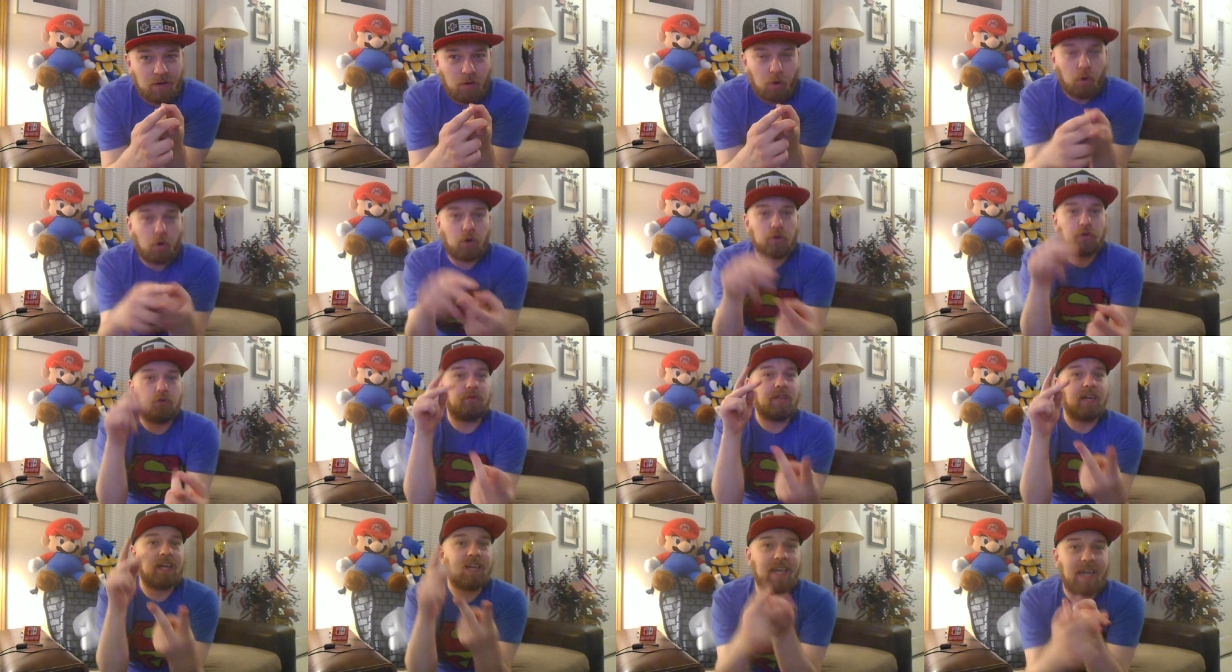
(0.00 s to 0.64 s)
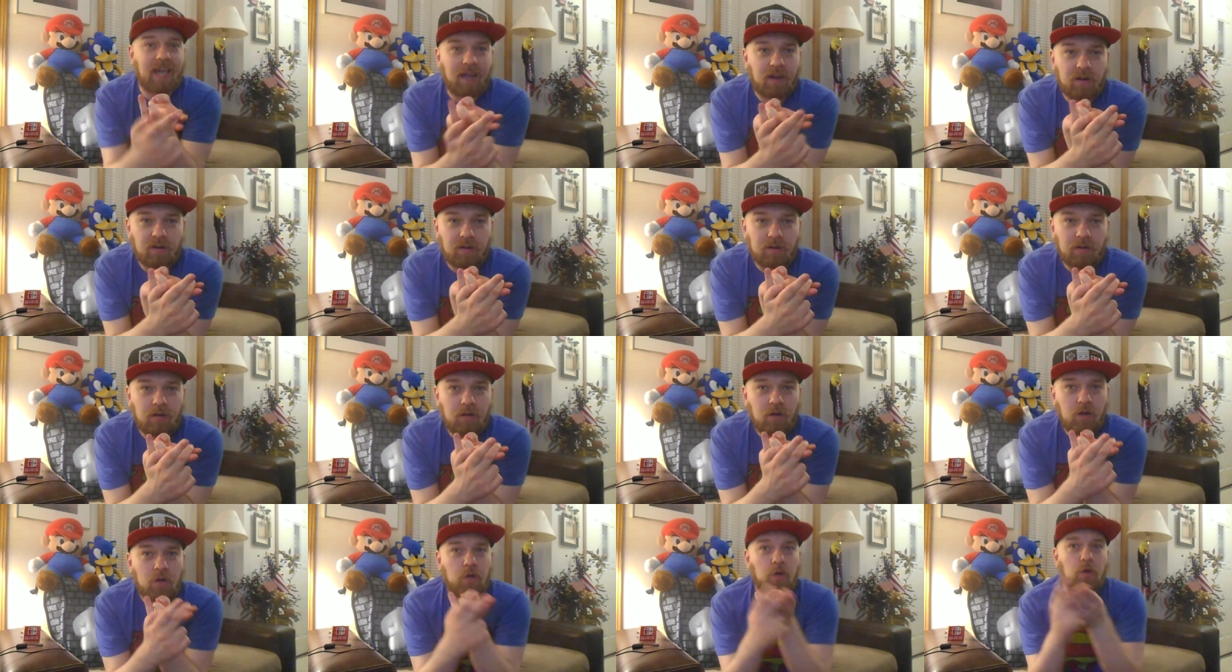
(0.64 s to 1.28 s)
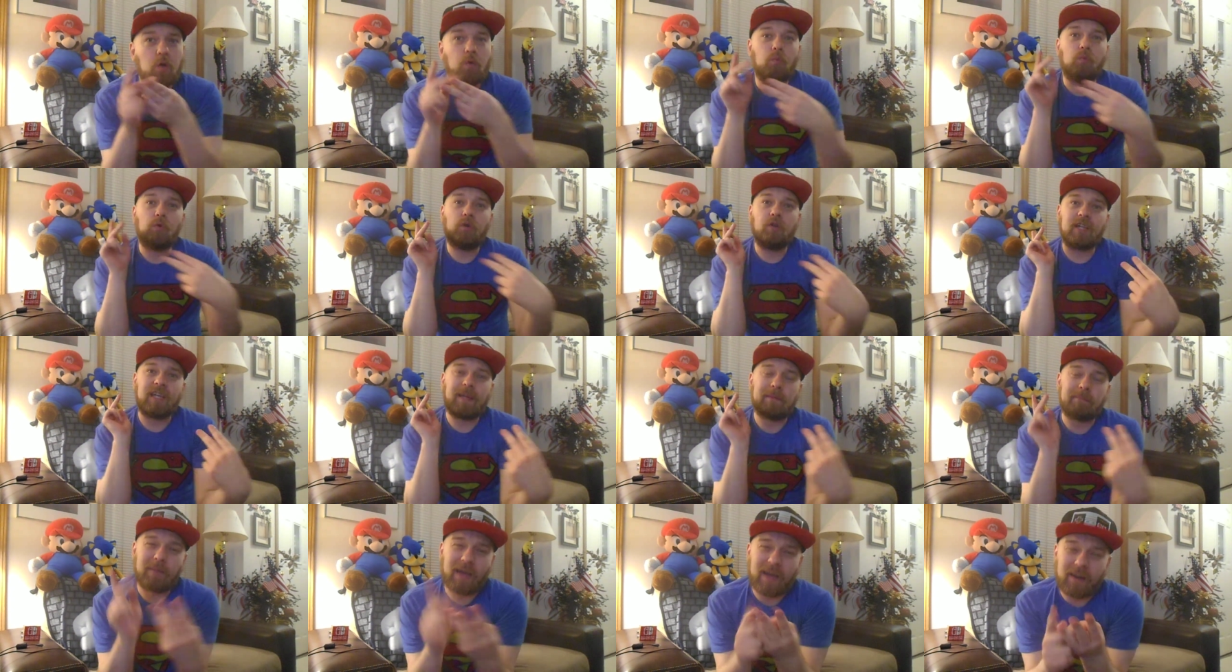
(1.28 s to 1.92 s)
Or do they care? Will it
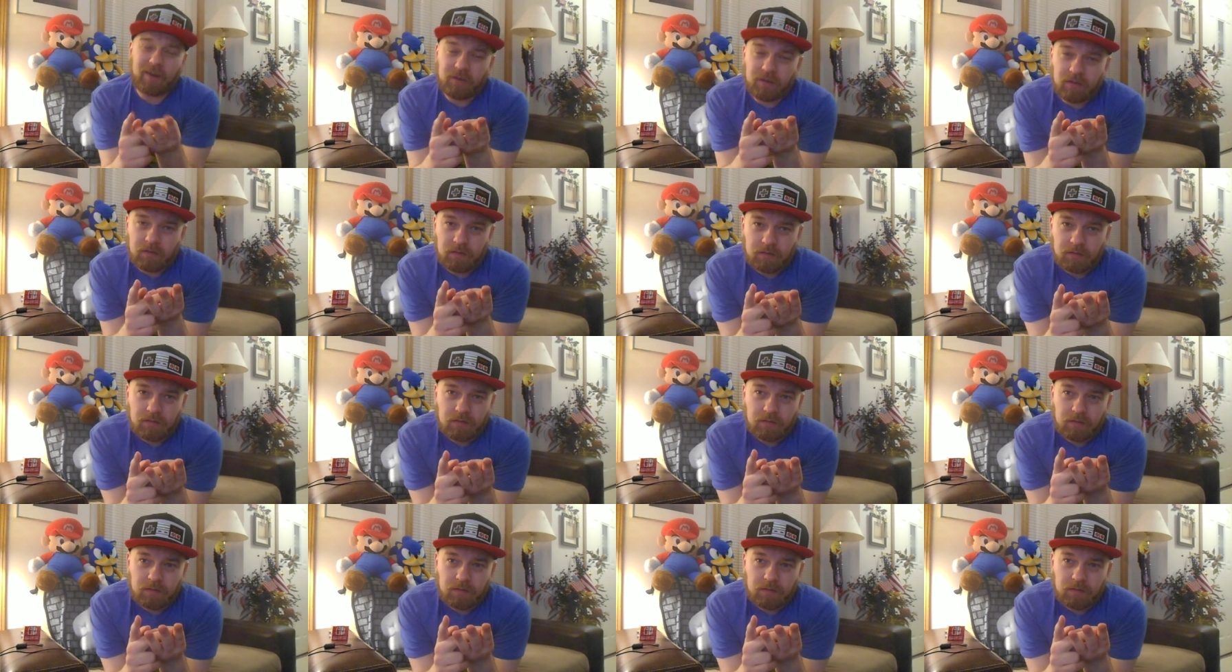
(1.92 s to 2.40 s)
get better?